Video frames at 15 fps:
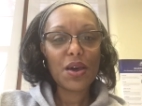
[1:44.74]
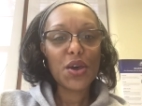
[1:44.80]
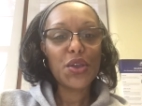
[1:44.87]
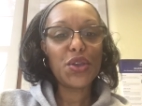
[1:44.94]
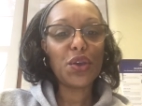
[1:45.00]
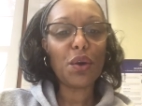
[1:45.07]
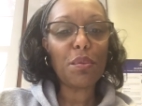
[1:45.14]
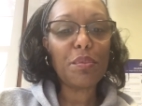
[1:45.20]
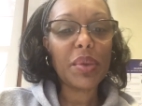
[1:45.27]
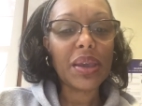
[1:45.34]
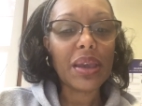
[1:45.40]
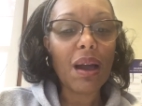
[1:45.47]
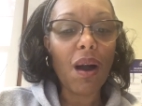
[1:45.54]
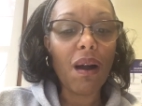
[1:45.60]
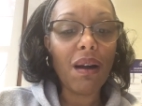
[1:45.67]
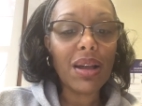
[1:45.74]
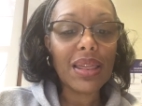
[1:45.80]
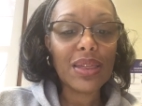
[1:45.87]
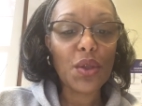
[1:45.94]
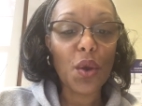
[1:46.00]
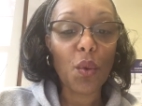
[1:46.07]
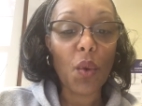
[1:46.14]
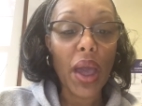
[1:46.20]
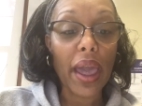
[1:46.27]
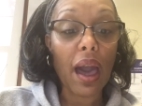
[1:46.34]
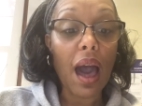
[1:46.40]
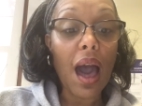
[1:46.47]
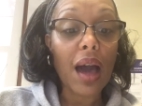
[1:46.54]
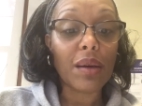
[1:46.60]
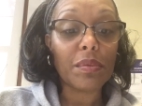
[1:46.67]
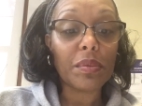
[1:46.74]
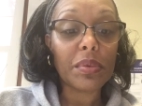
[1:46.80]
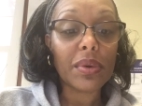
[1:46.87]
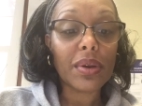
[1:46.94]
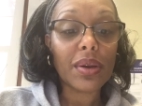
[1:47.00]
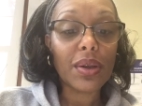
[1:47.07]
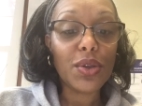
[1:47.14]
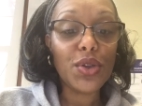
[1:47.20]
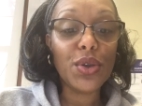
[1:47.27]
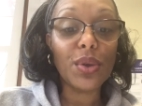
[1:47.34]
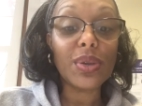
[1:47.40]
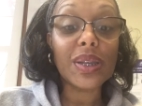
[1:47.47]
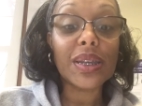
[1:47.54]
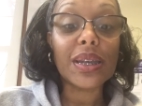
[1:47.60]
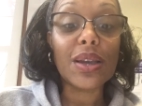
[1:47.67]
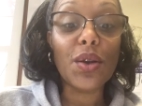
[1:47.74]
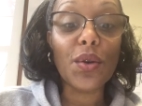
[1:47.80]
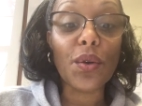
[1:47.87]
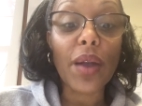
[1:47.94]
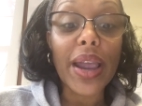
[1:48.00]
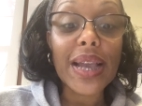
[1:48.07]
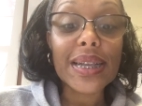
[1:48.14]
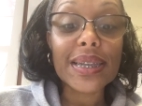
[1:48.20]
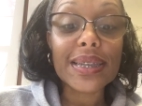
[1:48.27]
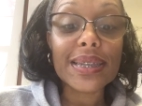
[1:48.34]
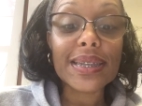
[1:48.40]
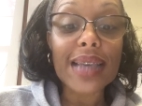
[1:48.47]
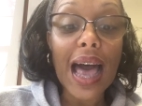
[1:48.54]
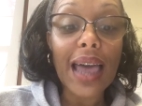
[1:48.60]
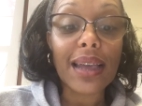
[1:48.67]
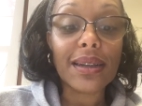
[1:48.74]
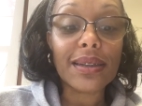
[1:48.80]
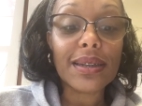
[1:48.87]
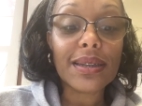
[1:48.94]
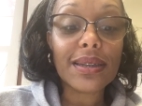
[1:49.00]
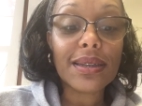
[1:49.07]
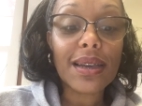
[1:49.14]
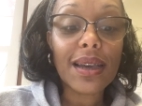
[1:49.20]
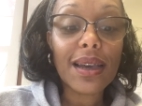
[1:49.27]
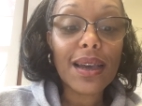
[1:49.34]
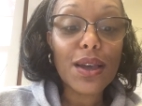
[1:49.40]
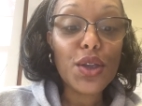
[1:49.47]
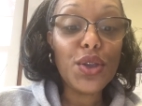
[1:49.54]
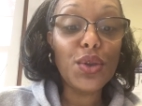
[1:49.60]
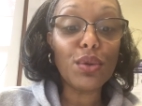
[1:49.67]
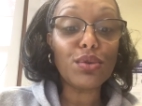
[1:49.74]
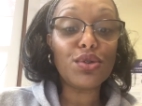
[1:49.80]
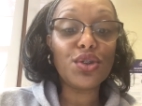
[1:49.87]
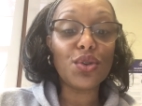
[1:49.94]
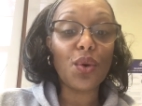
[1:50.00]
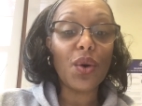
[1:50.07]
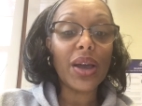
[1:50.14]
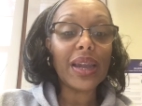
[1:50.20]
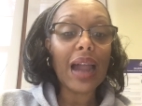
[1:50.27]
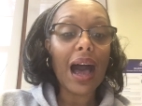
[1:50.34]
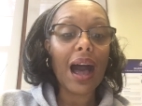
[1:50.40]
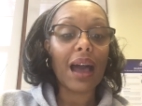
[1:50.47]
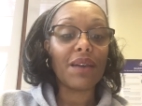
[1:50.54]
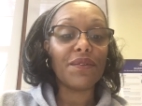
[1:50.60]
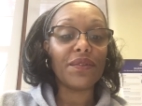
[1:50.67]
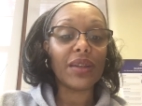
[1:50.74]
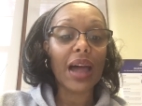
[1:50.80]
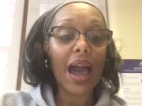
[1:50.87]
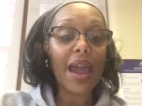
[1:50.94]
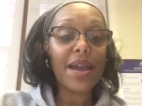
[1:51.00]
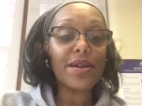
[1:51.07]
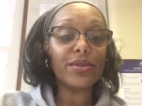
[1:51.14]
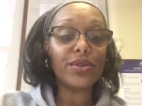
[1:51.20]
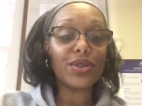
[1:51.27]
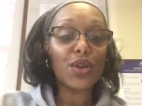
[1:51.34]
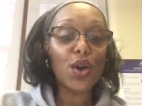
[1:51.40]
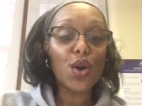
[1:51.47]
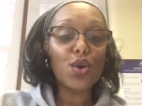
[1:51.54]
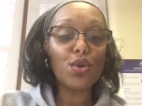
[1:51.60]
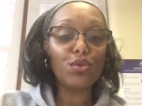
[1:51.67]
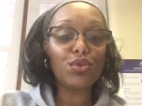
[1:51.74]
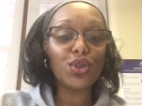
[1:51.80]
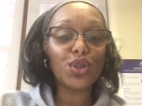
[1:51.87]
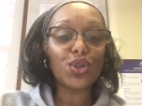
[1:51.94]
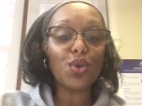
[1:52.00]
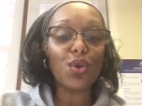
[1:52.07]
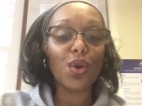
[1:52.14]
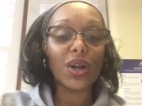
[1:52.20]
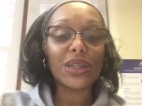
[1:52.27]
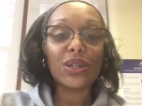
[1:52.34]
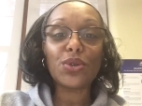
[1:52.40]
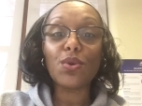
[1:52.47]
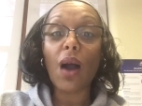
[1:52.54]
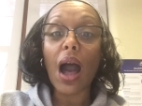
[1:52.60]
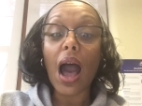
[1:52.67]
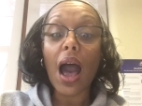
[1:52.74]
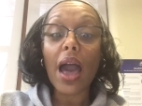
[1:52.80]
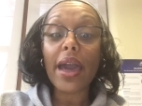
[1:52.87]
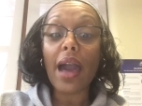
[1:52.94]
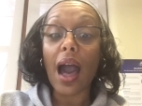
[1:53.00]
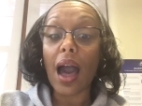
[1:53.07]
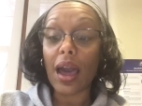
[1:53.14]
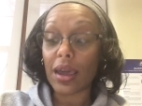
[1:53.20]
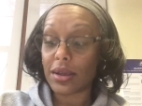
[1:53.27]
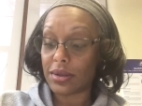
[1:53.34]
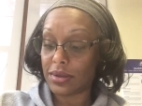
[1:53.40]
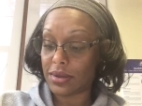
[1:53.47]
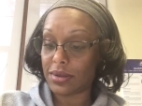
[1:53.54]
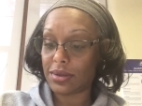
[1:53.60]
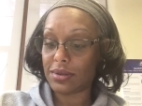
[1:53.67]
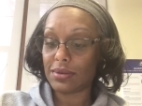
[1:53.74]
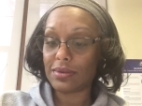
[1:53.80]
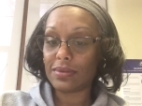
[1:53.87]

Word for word: You'll be on your way up. You'll see great sights. You'll join high flyers who soar to high heights.